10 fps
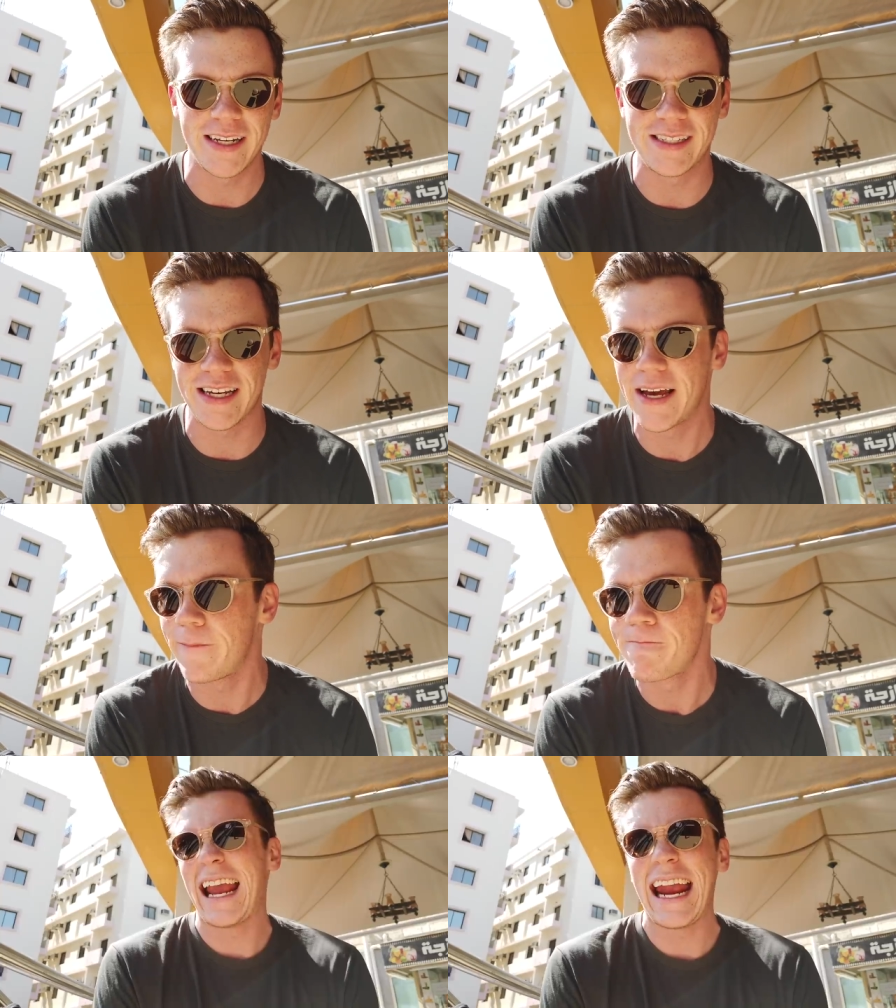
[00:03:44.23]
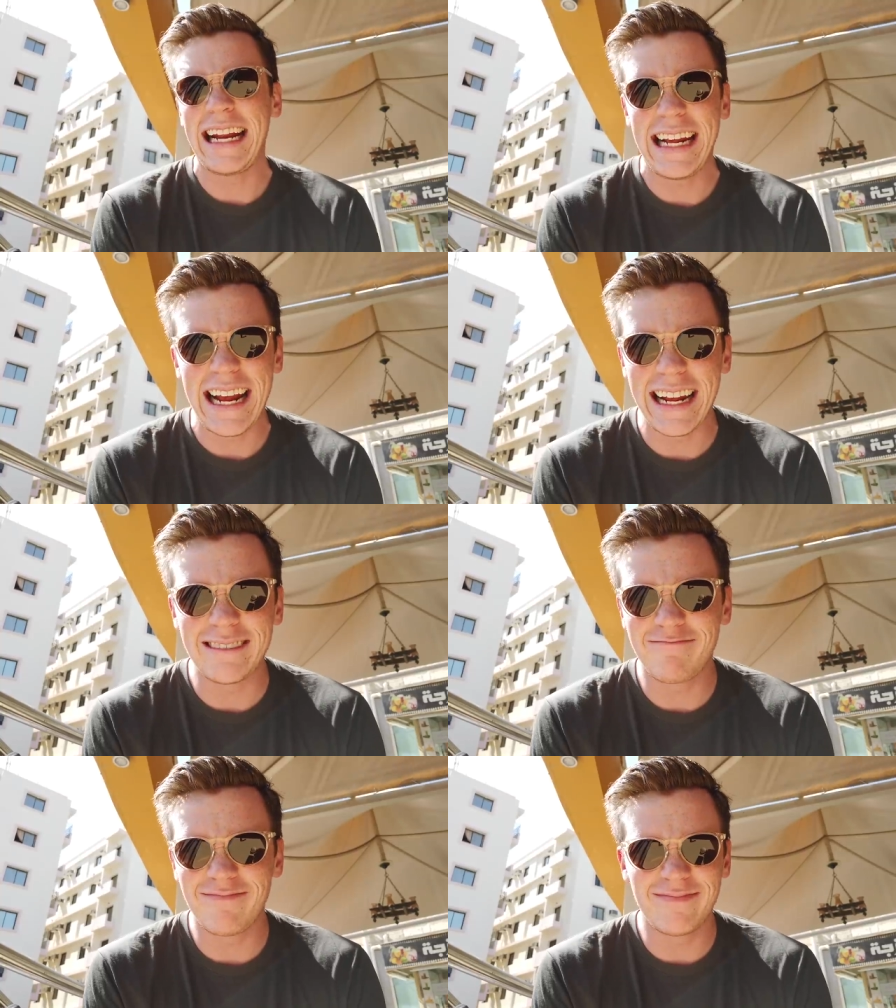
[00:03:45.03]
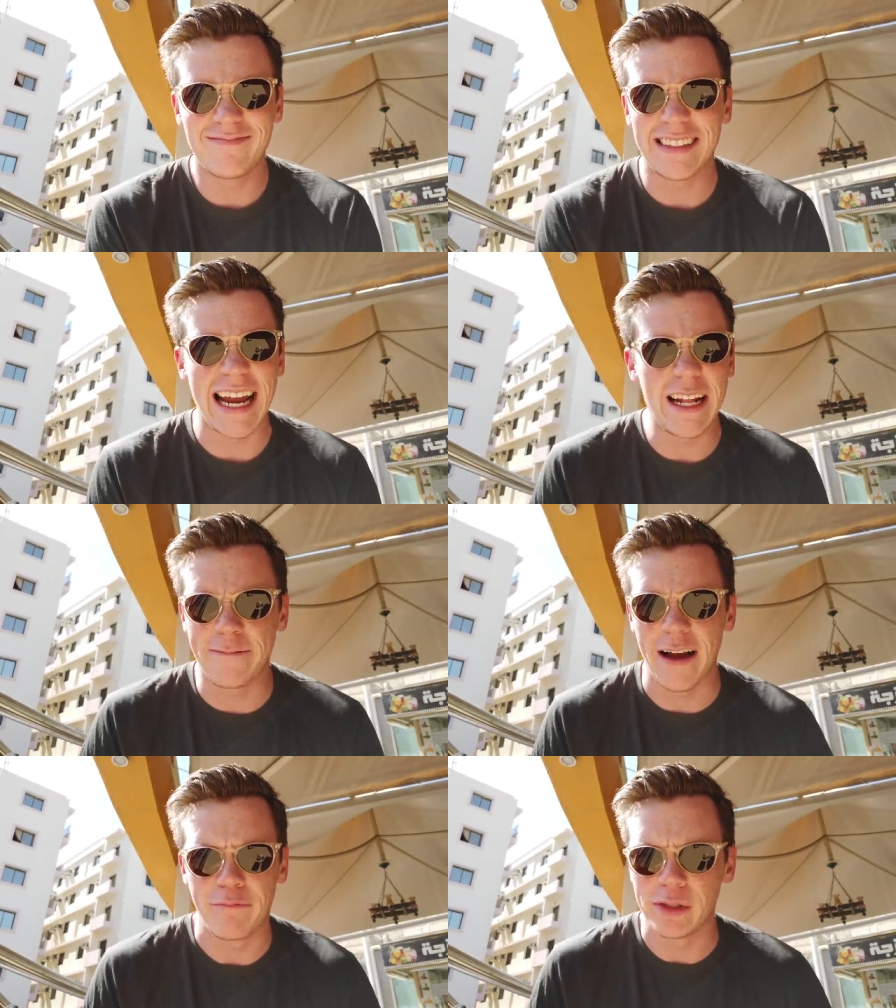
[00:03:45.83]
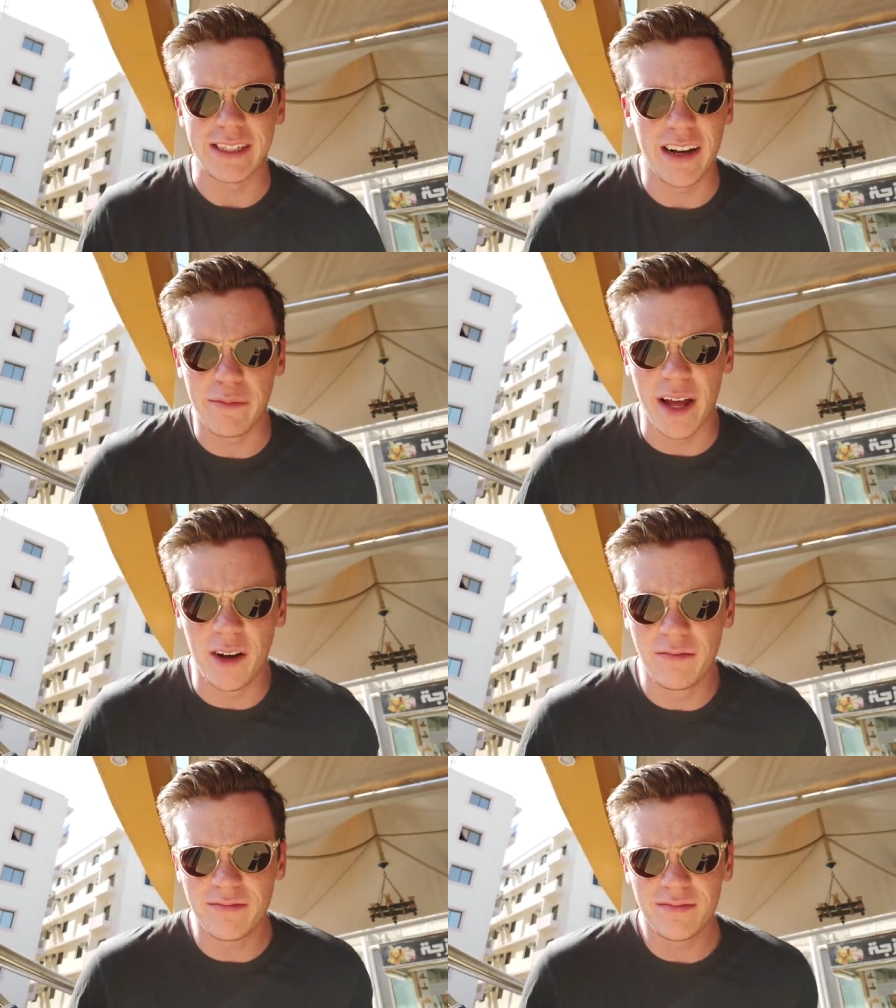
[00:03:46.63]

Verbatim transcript: I'd say 80 to 85 percent male,